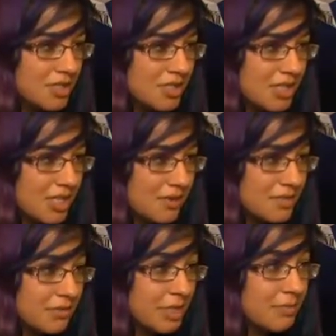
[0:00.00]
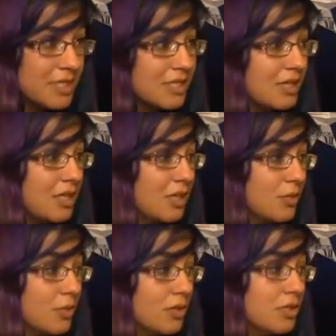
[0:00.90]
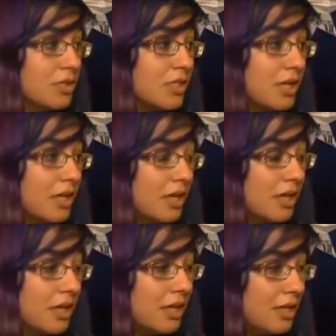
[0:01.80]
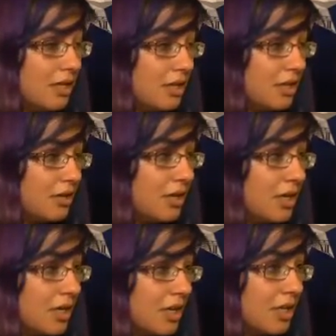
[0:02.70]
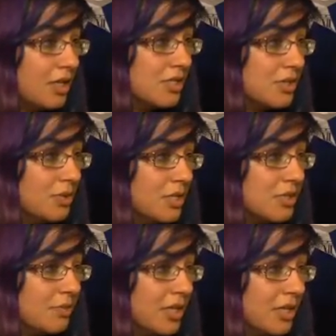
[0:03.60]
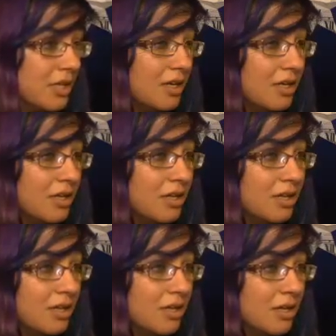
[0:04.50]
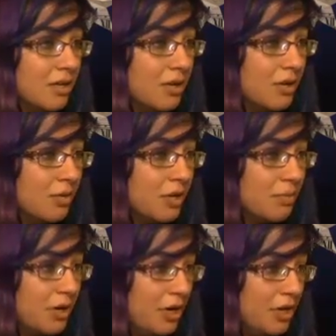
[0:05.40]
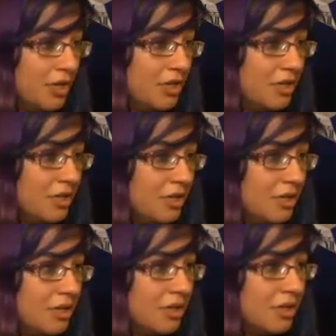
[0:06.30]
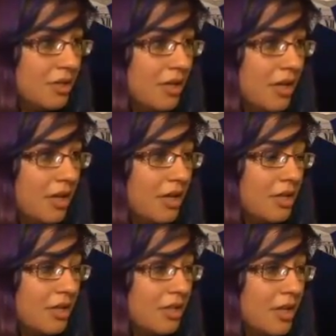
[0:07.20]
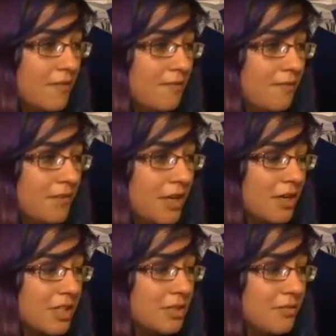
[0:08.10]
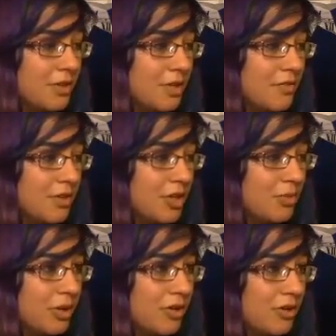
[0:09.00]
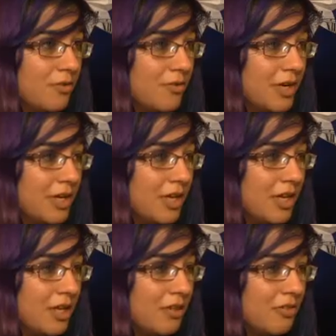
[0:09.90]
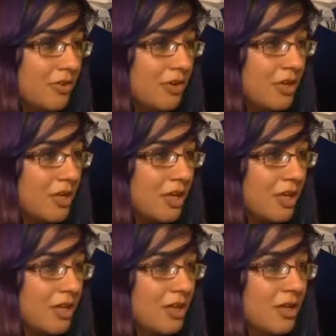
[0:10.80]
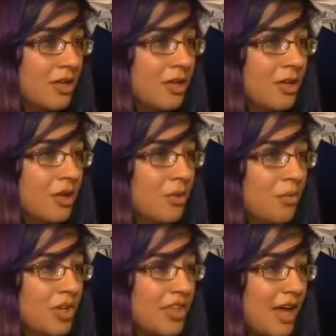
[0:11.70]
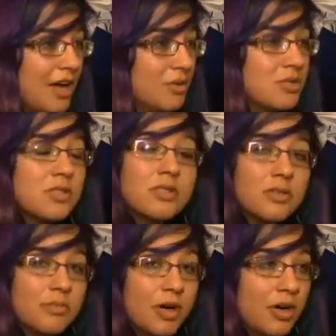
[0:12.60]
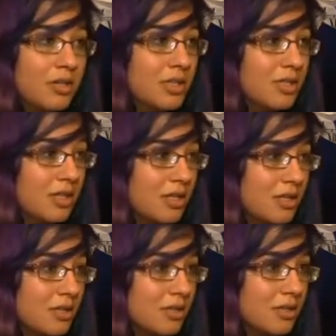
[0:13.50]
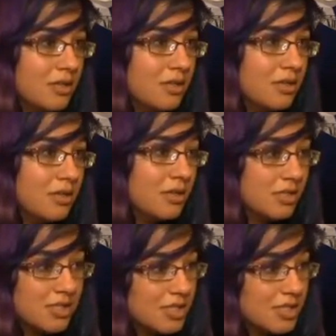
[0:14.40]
since they have some of the best honey in the world, and their honey is always made with pollen. And it's very, very rare to find any of their honey without pollen in it. Because